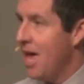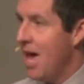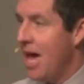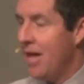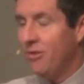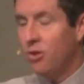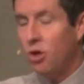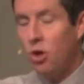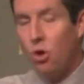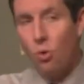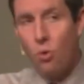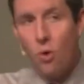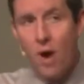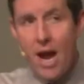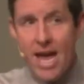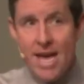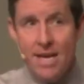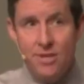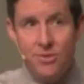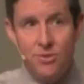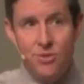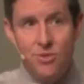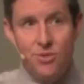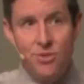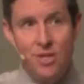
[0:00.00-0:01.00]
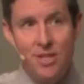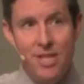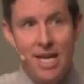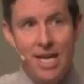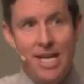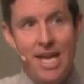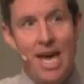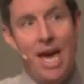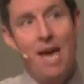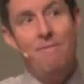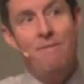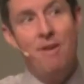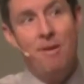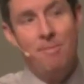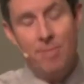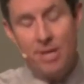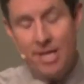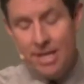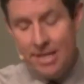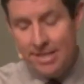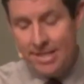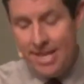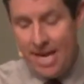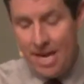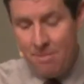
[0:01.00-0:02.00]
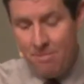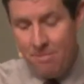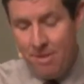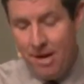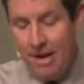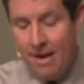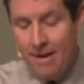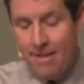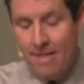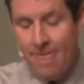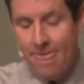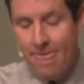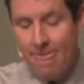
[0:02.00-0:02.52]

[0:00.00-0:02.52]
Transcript: and the grace that gave him contentment.